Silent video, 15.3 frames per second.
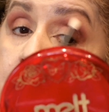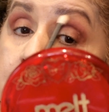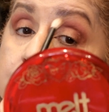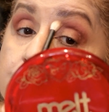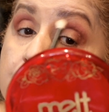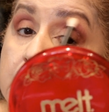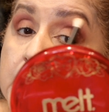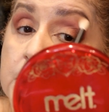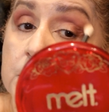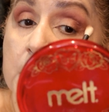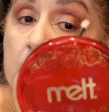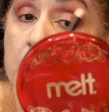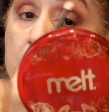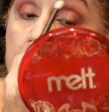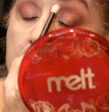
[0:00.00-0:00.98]
they
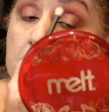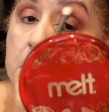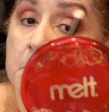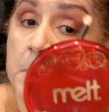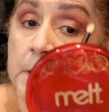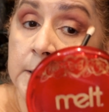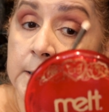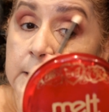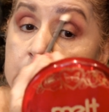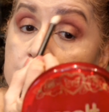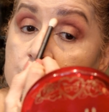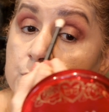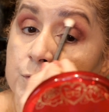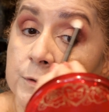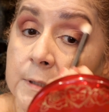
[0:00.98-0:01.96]
spent Monday,
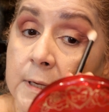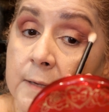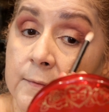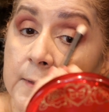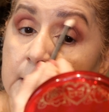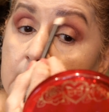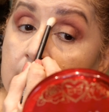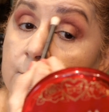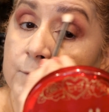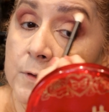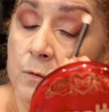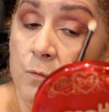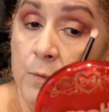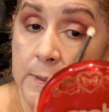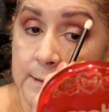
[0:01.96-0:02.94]
Tuesday, and then left
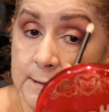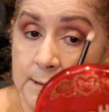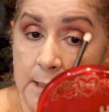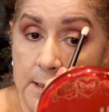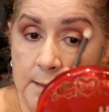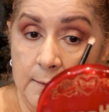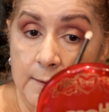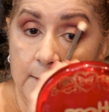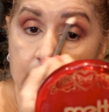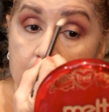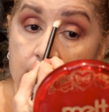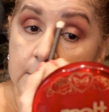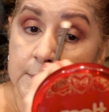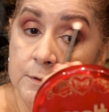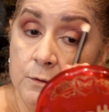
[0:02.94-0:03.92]
on Wednesday. And then
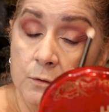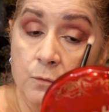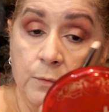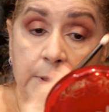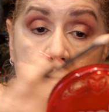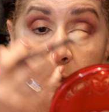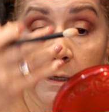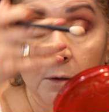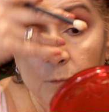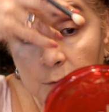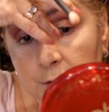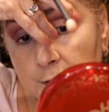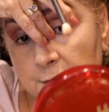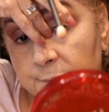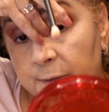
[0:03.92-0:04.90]
the rest of the week, it
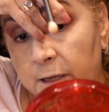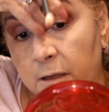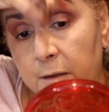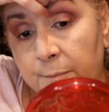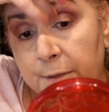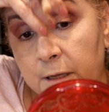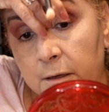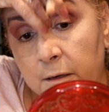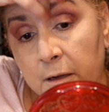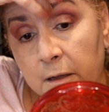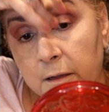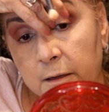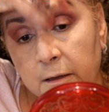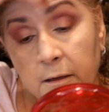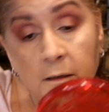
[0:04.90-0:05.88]
was just my hubby and
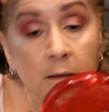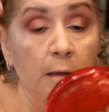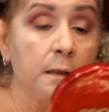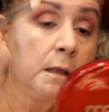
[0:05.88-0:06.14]
I,